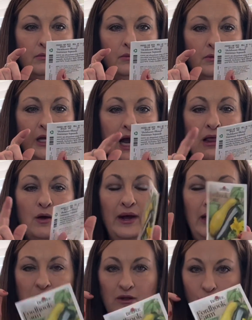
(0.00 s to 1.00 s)
yellow
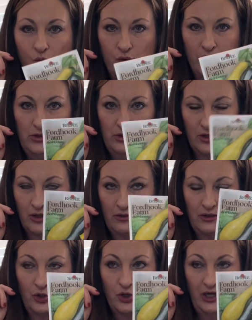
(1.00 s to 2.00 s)
and the orange, or
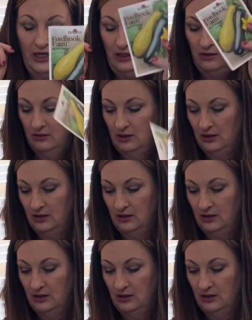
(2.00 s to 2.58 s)
the green in